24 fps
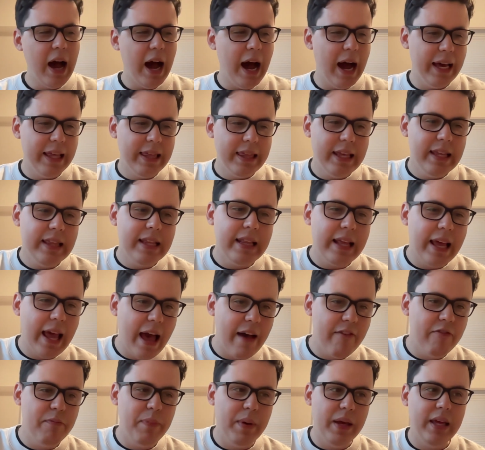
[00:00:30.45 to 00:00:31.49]
I think that they
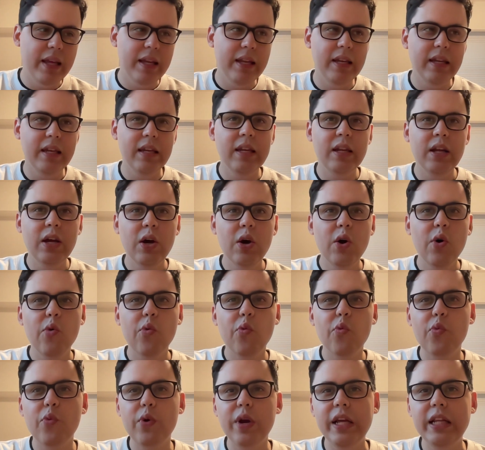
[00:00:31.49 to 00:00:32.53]
have been
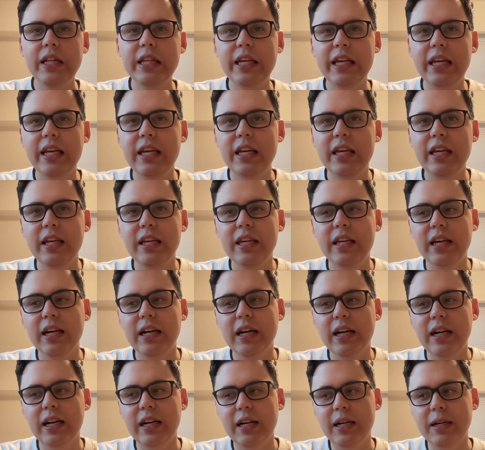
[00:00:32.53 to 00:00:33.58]
really
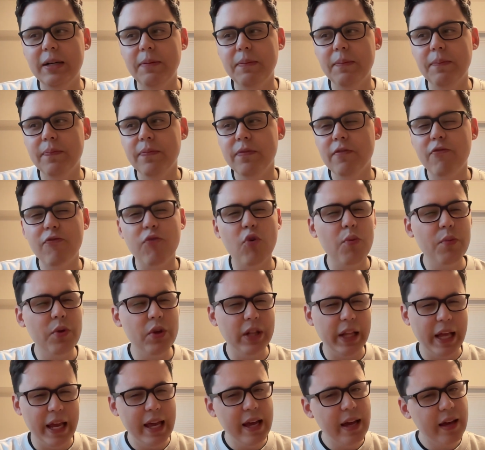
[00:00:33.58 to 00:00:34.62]

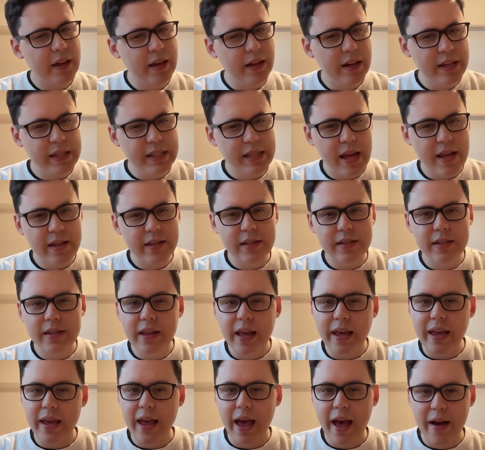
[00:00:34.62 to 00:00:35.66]
formulaic in a sense.
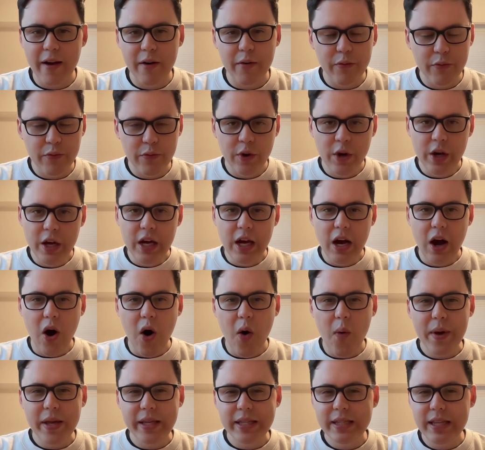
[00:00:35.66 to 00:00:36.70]
They have
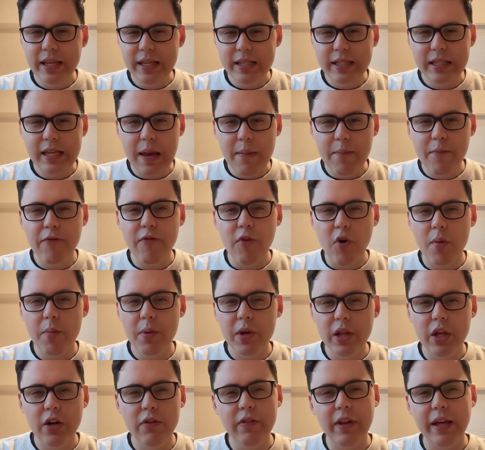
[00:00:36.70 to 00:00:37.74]
always this same
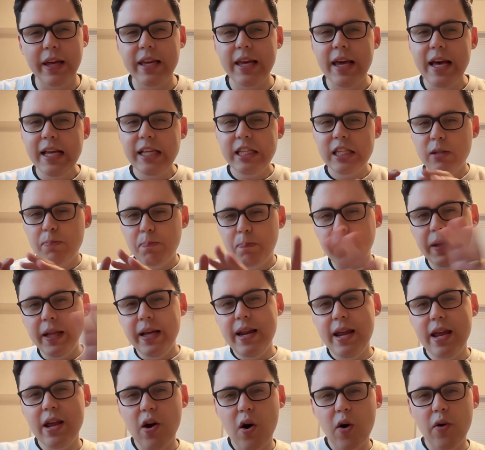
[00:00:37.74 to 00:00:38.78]
formula of like
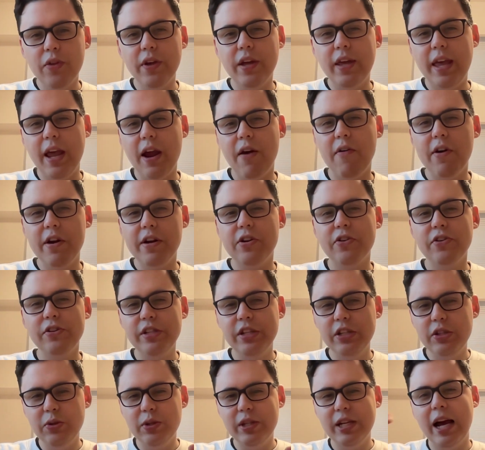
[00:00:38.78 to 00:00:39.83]
splitting all the characters
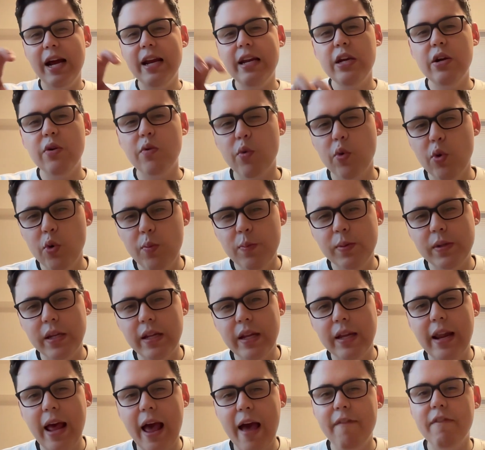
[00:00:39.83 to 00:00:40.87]
into tiny groups and
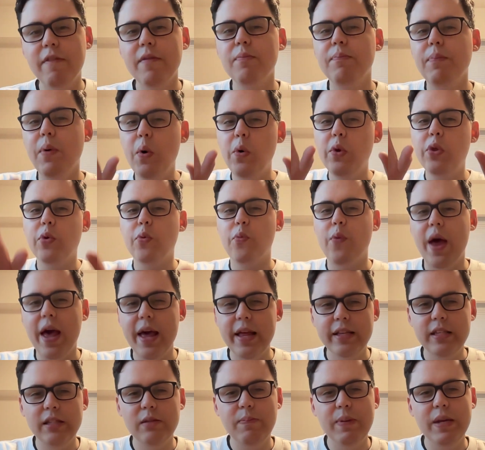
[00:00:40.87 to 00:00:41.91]
then having both
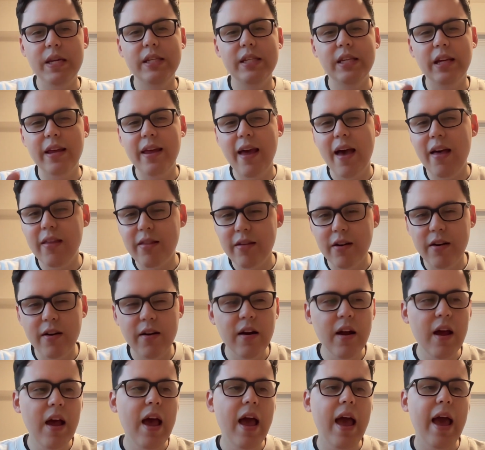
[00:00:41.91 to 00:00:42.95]
reds be
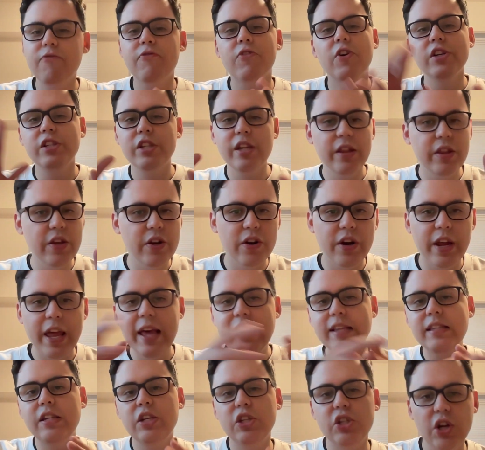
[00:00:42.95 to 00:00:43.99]
together. First they're
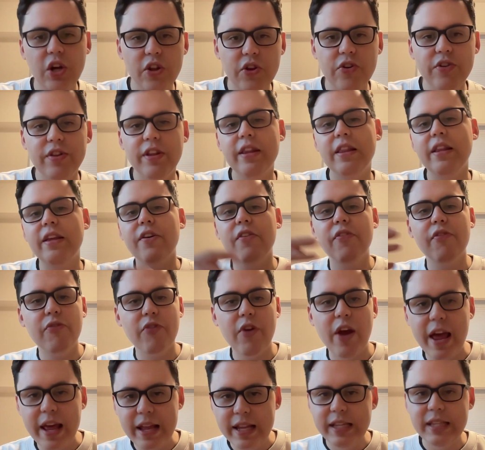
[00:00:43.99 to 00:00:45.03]
against each other and then they're
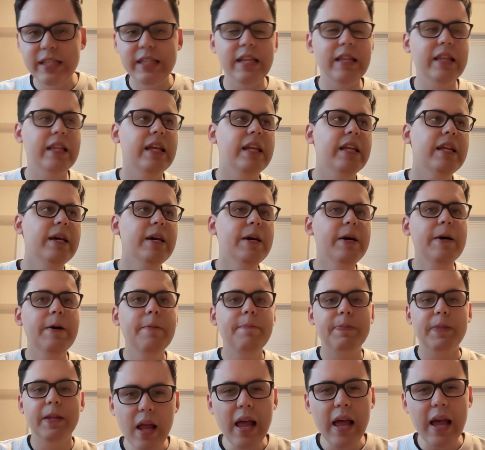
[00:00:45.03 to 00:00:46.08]
friends, and then
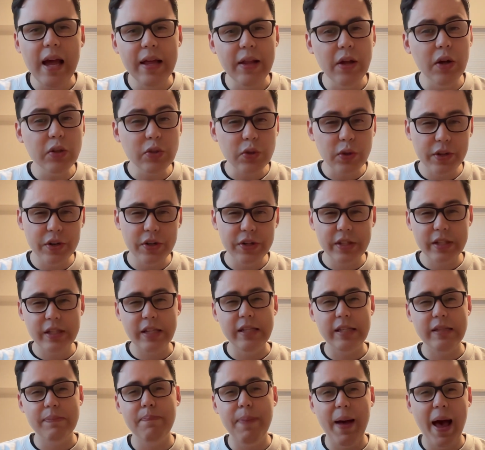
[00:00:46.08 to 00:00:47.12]
and also there's
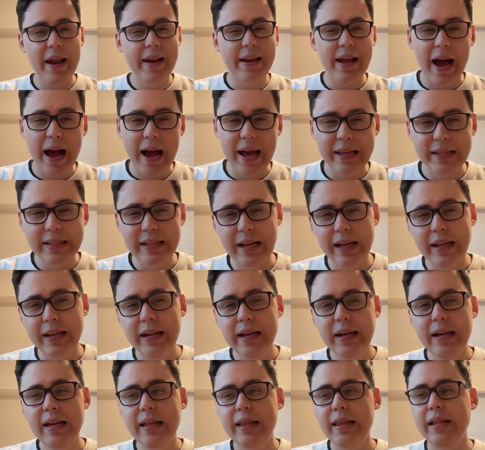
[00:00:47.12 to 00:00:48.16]
this bad guy
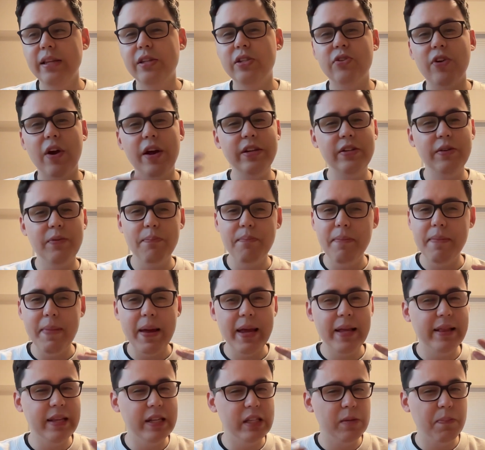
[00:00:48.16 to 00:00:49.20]
that's trying to
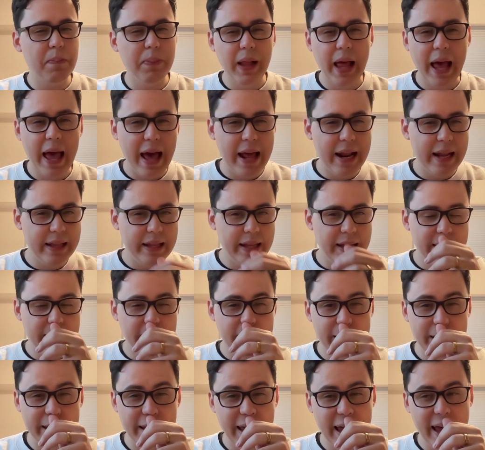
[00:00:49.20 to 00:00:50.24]
make this plan, and then
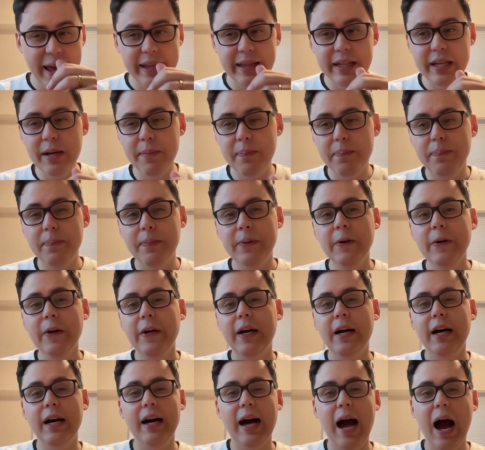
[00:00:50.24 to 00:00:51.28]
they end up
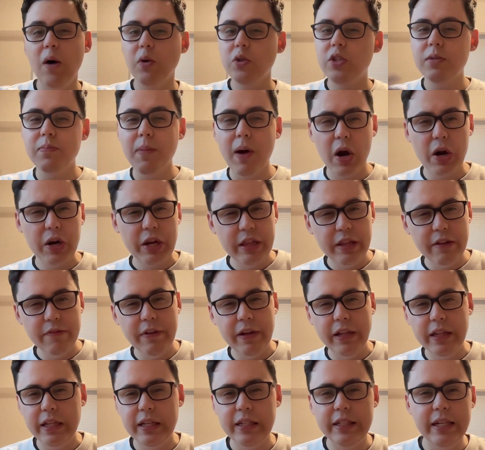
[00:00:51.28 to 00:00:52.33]
outsmarting the
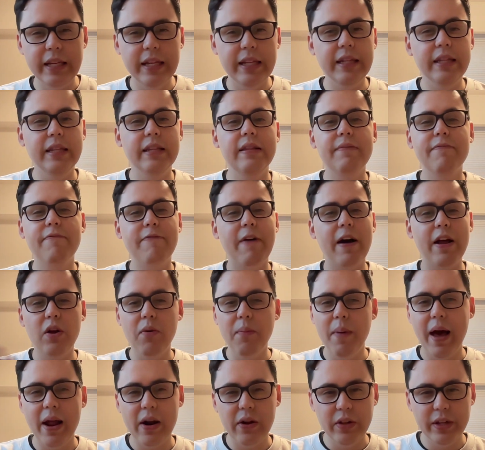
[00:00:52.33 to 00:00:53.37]
villain and final
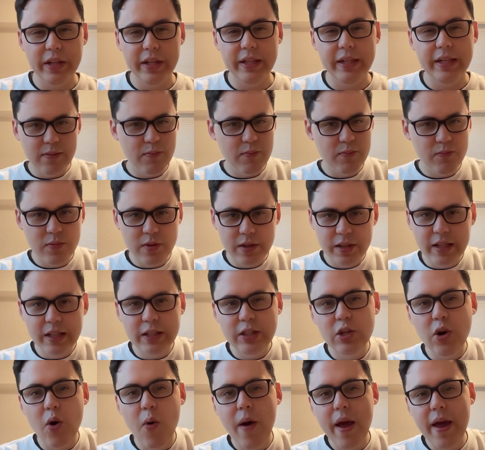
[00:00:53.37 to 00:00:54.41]
battle in the
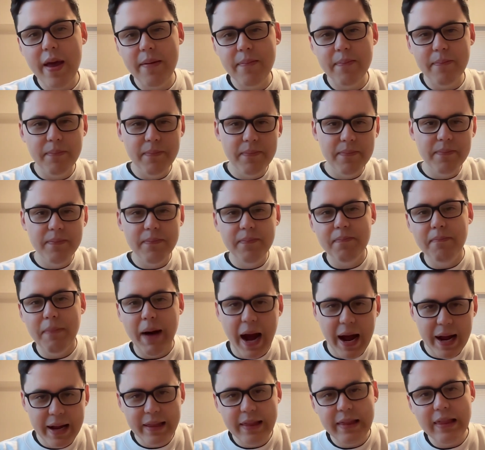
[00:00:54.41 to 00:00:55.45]
toy
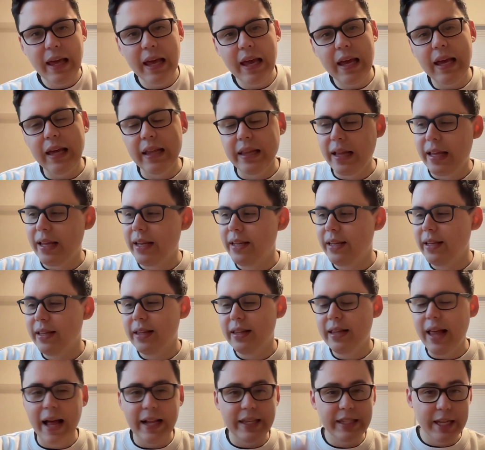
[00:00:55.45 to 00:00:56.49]
mine thing, and then
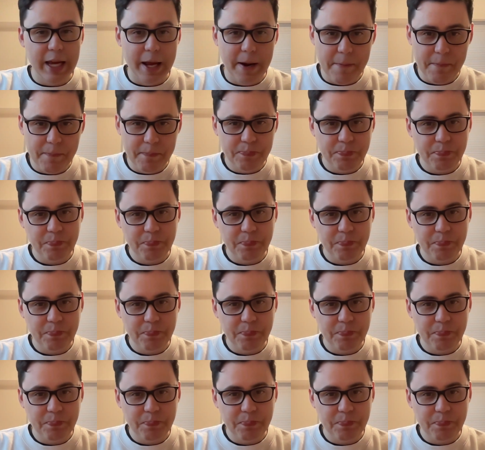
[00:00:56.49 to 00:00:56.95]
that's it.